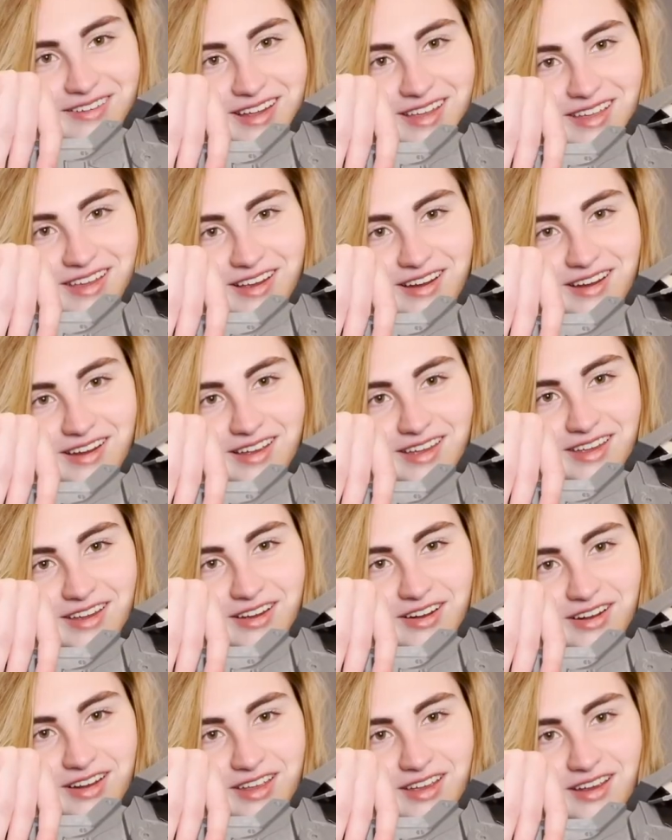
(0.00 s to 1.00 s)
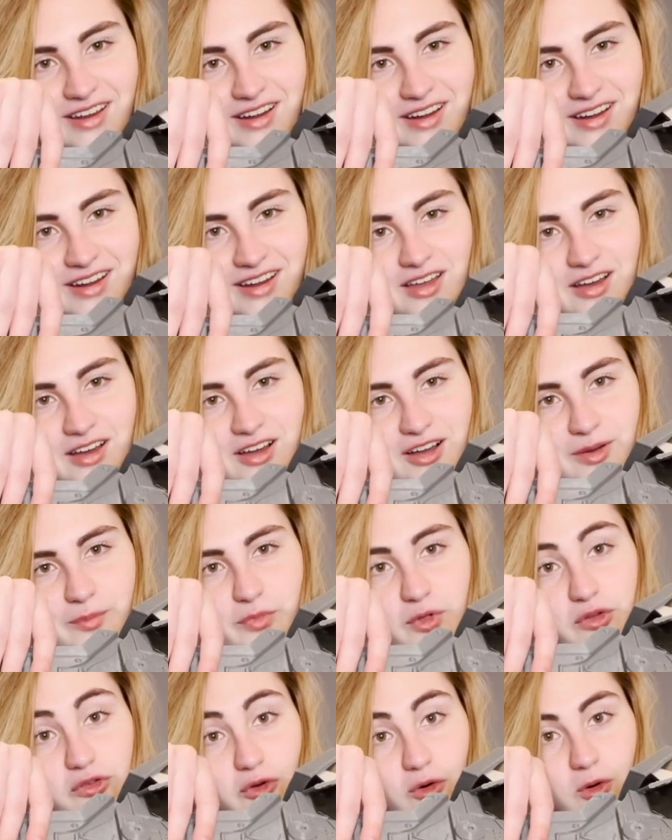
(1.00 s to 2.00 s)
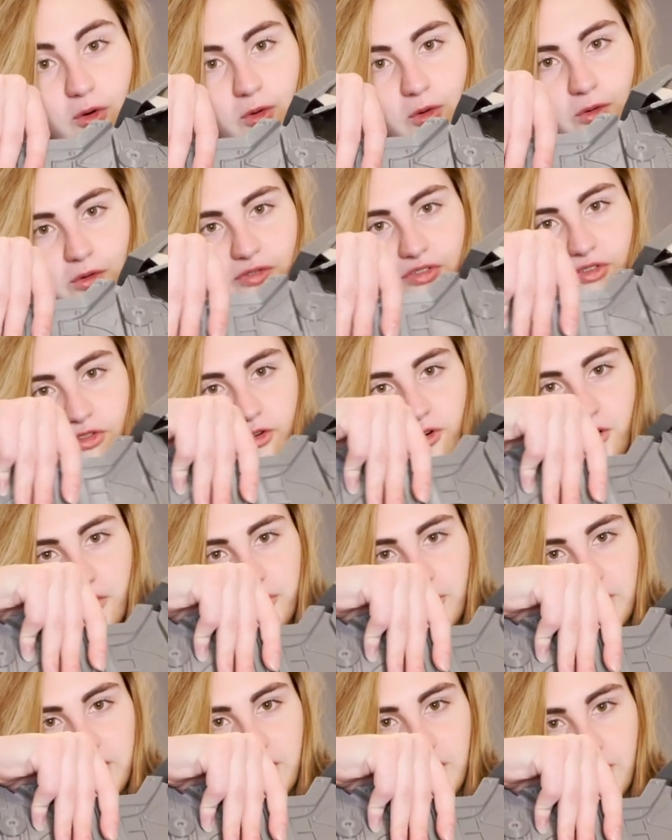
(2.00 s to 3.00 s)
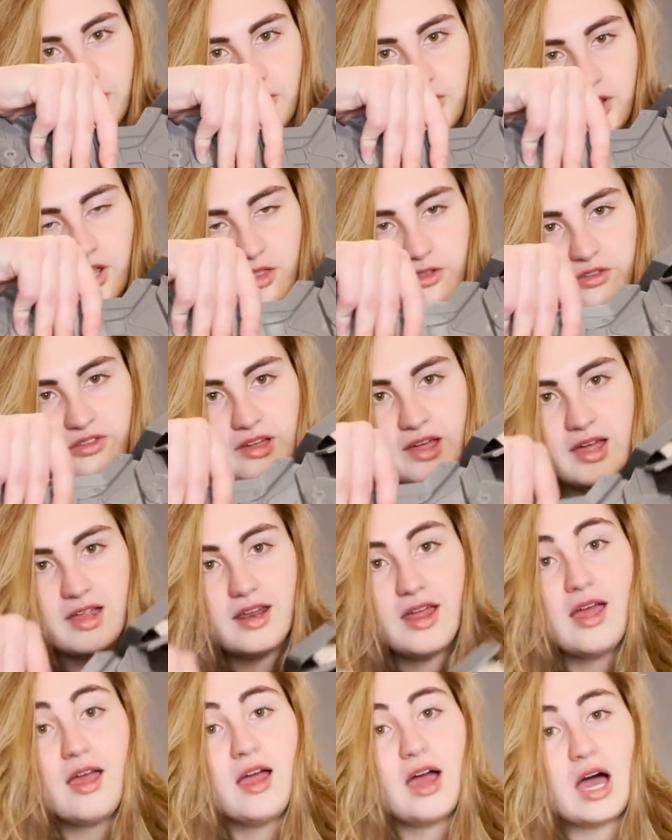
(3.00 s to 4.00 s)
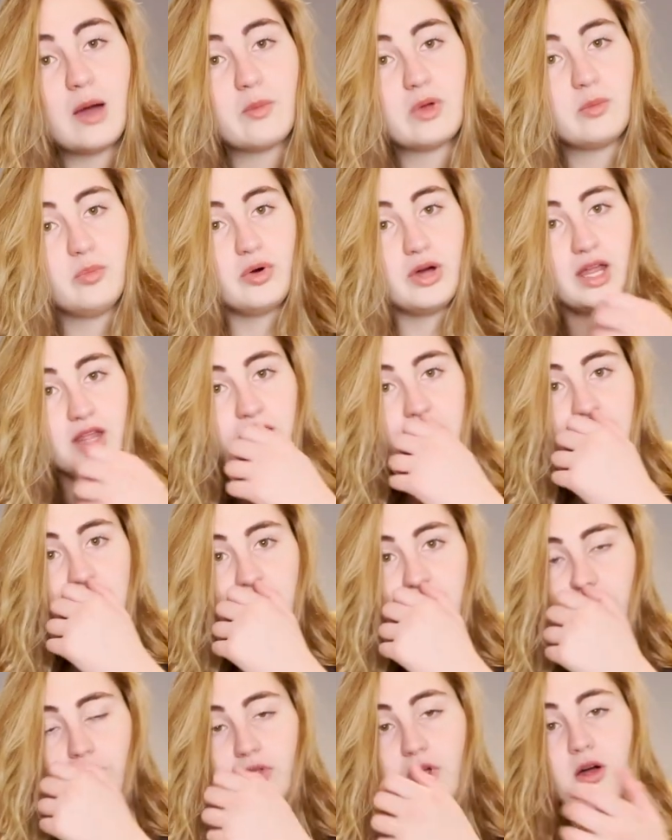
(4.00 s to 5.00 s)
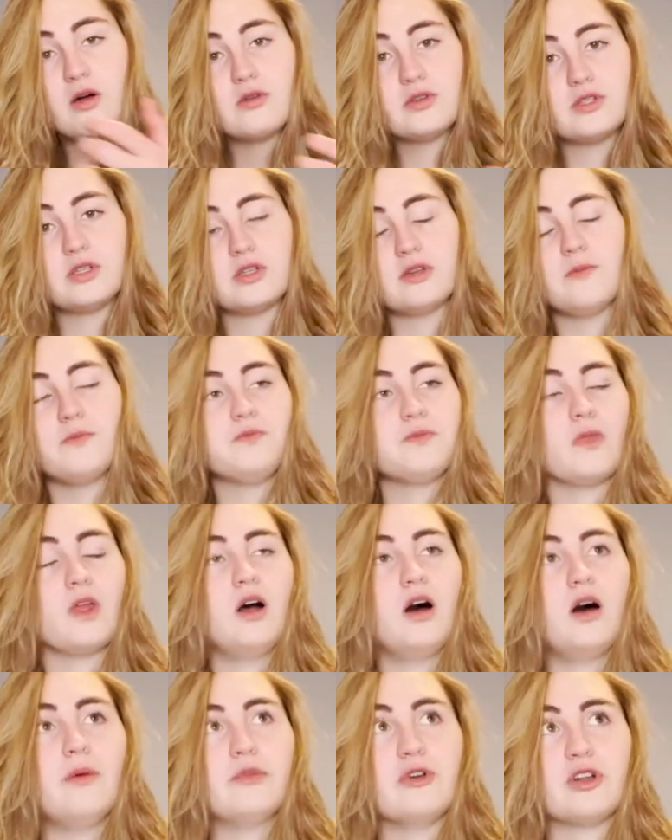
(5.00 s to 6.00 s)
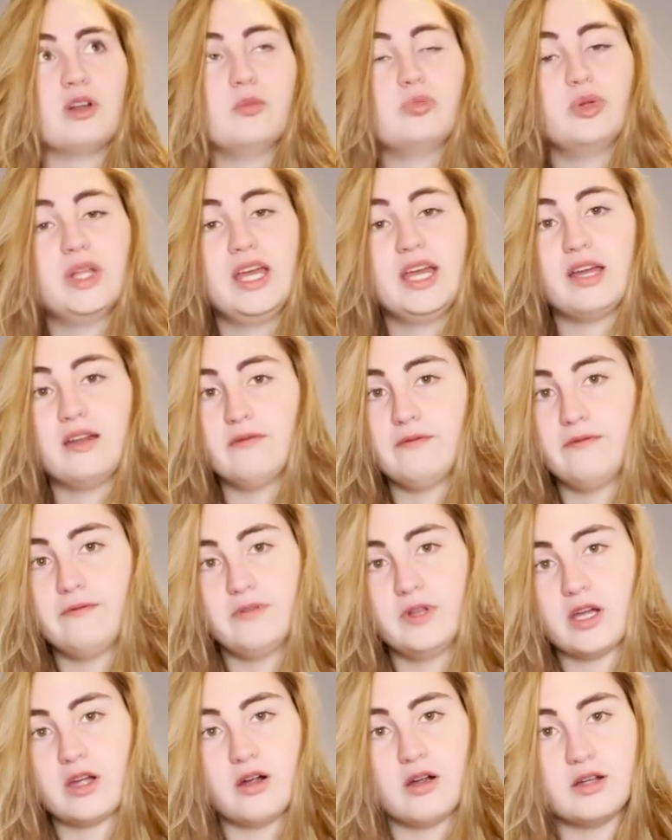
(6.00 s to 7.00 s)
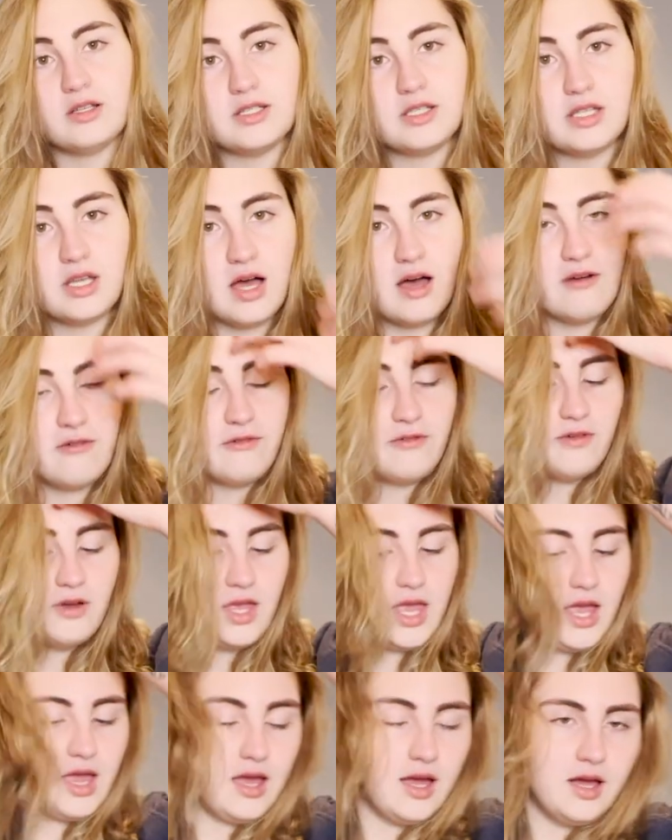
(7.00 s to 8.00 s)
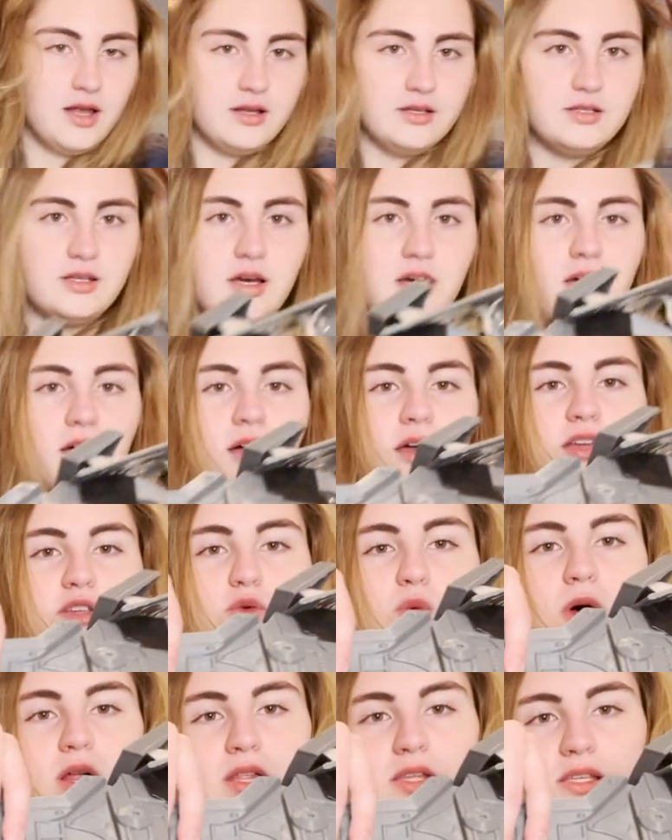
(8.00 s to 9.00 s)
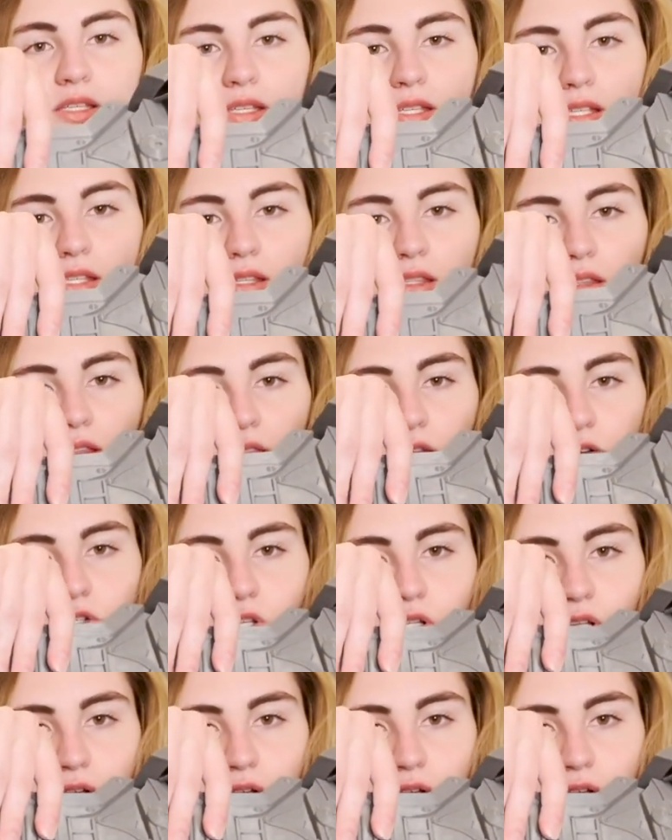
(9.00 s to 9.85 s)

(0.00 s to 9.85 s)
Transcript: right here, here, and here, those are holes, and they're also identical on the other side. I'm gonna put LEDs through those. They're gonna blink and flicker and stuff. And as well as there's a